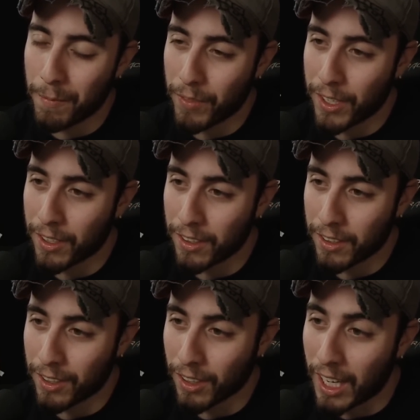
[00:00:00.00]

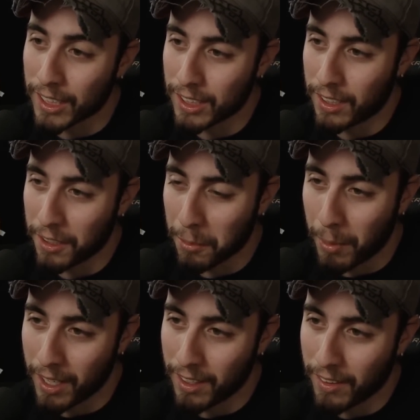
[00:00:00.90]
logic and your
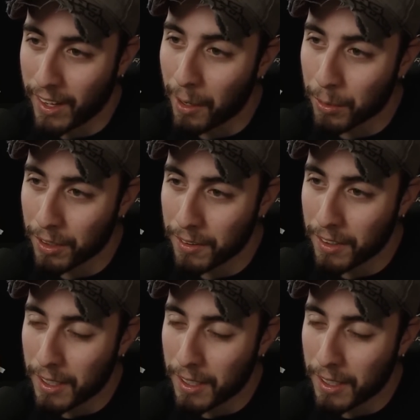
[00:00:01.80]
mind on that one.